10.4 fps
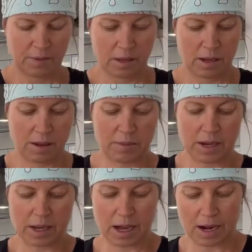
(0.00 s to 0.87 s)
I'm going
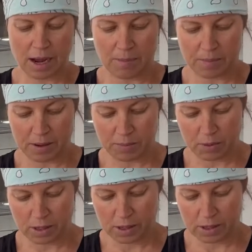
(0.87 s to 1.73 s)
to cut up and
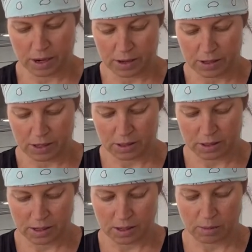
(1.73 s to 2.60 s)
put in there.
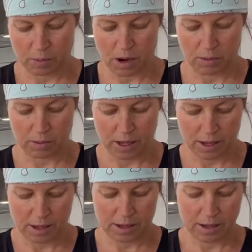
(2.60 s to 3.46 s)
Just, it'll
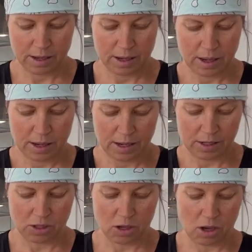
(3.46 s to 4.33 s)
probably
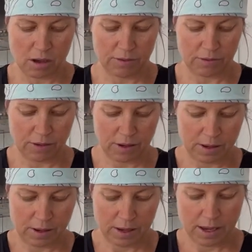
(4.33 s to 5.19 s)
dissolve.
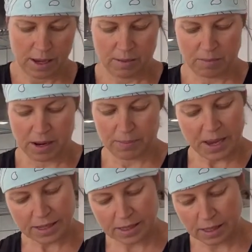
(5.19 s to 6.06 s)
But
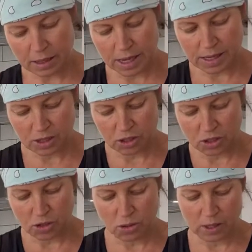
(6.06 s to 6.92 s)
basically a
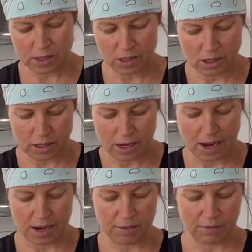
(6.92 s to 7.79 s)
stew is just
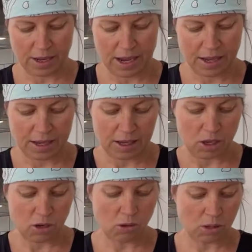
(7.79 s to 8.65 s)
kind of like
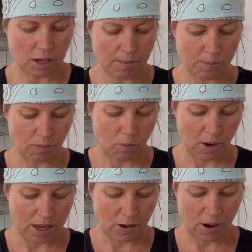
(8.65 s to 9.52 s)
use up
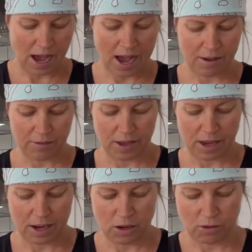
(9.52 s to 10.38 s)
what you have
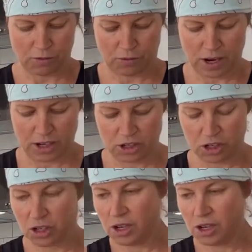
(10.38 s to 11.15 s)
in your fridge